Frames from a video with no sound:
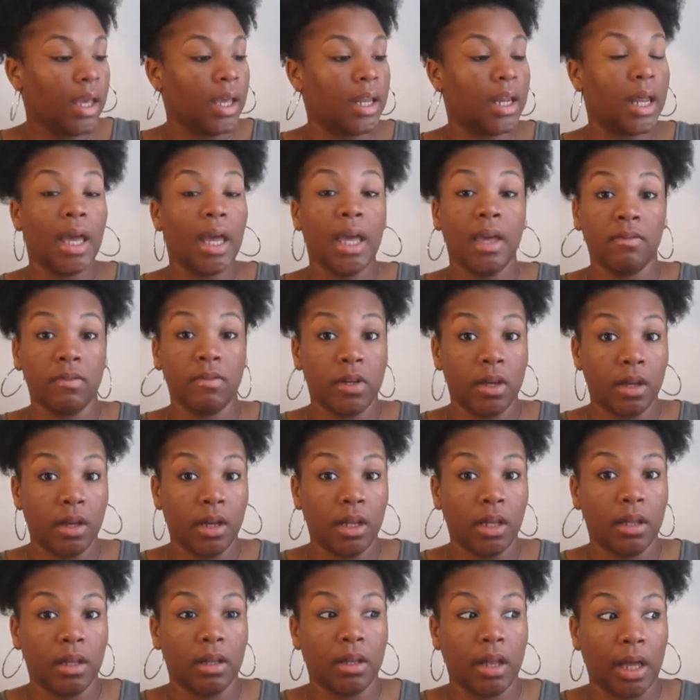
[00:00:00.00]
and I have done
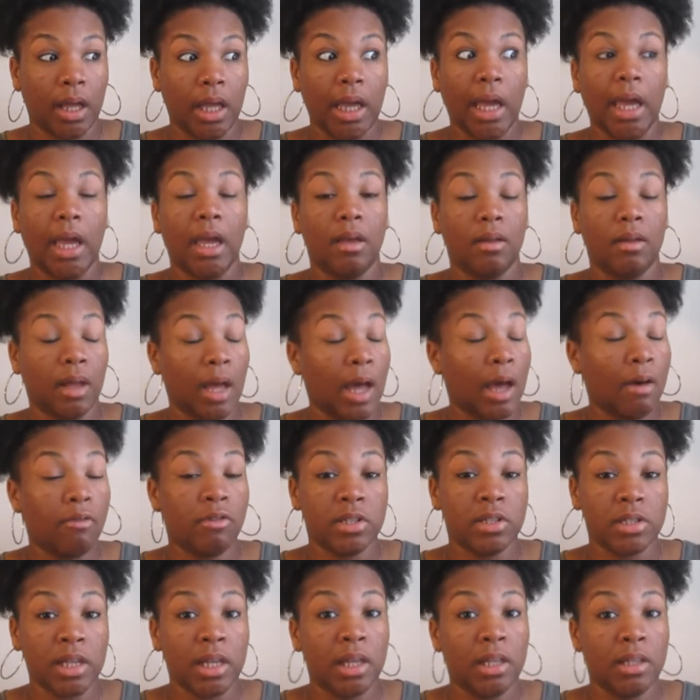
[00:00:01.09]
it like eight. I
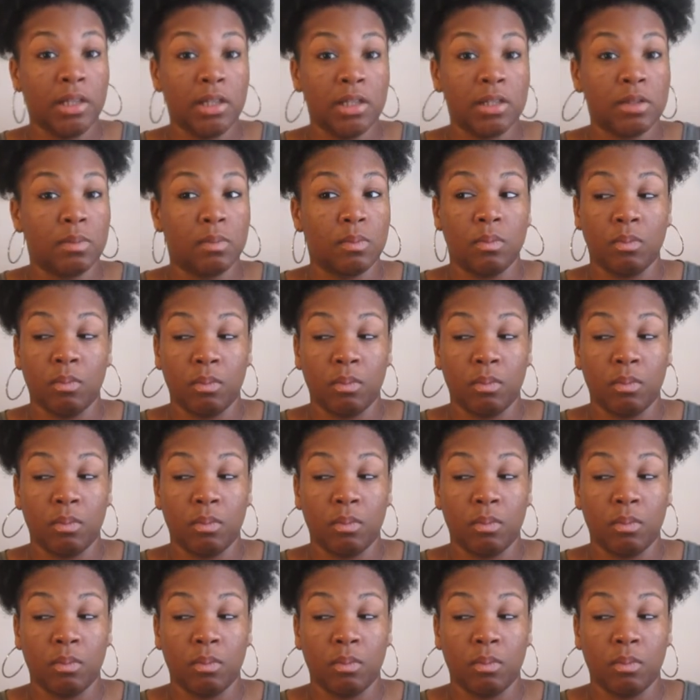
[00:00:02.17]
would say at least,